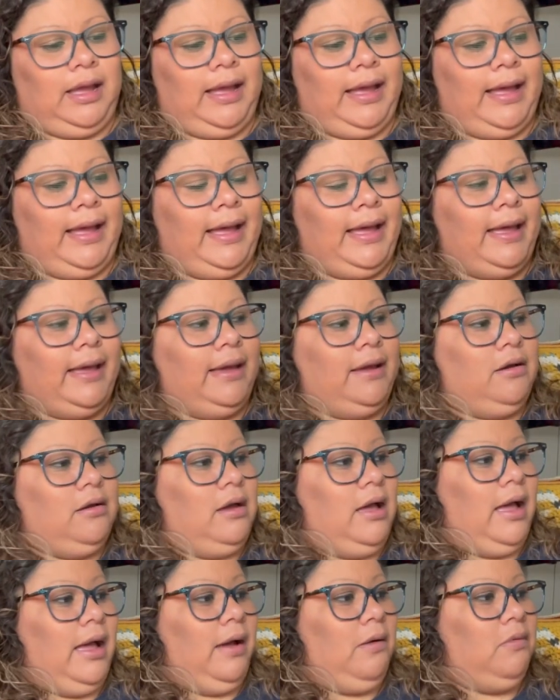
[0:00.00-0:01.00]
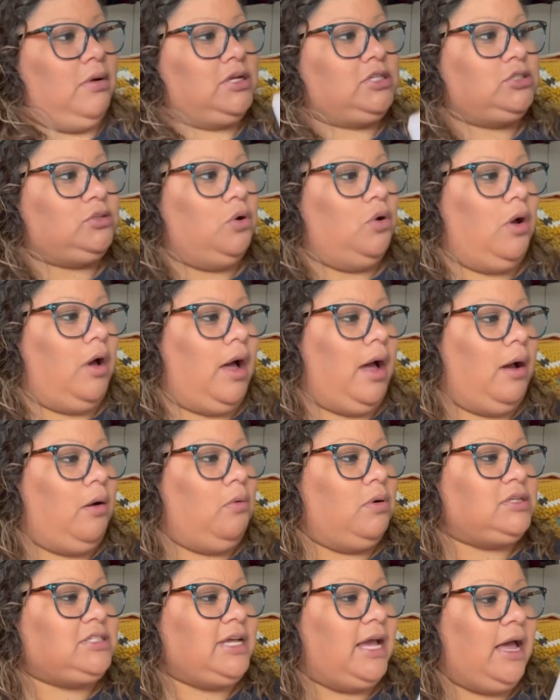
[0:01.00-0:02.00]
I
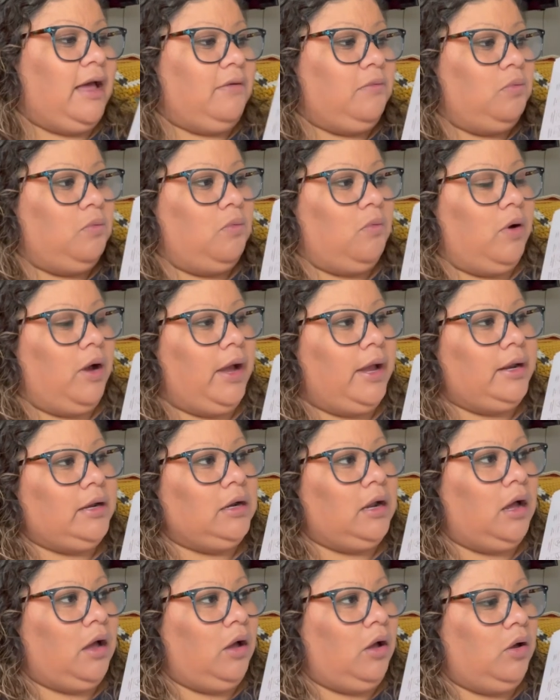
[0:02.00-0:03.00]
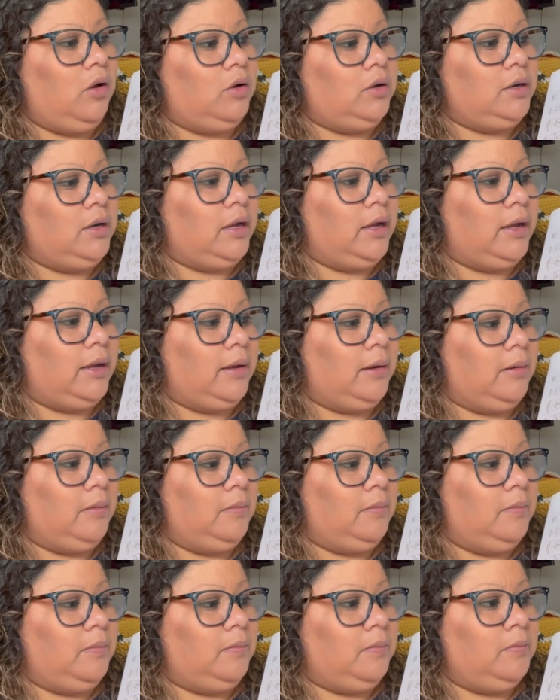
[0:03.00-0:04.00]
have one
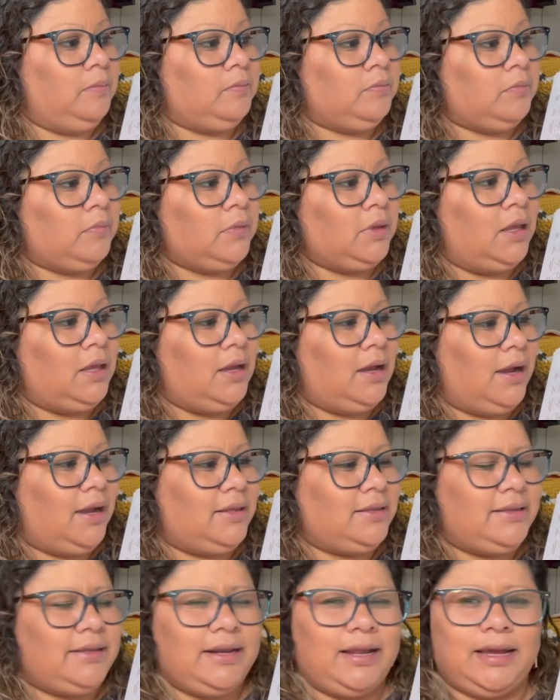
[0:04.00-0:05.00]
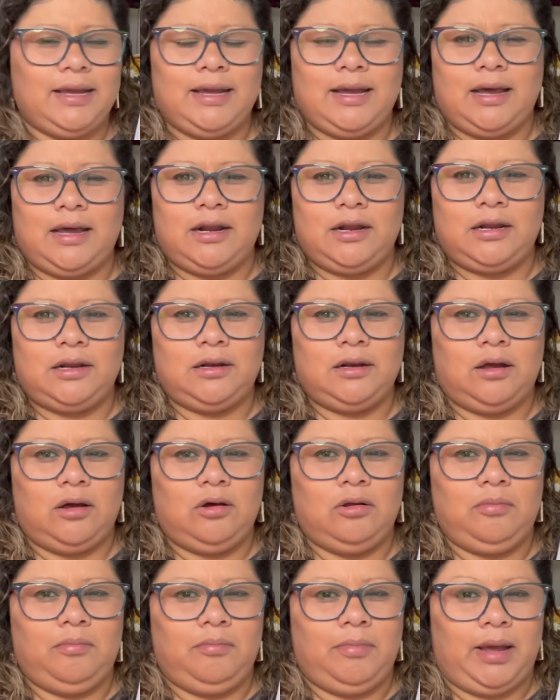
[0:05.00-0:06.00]
on, I think I got it
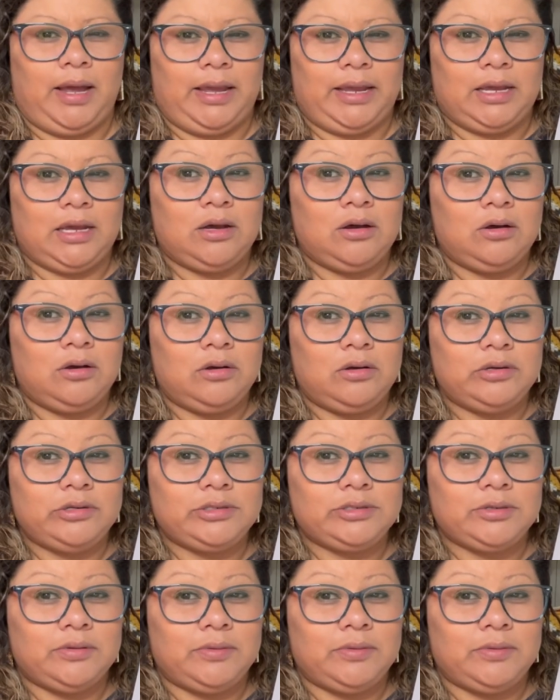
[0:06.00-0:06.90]
on Michael's a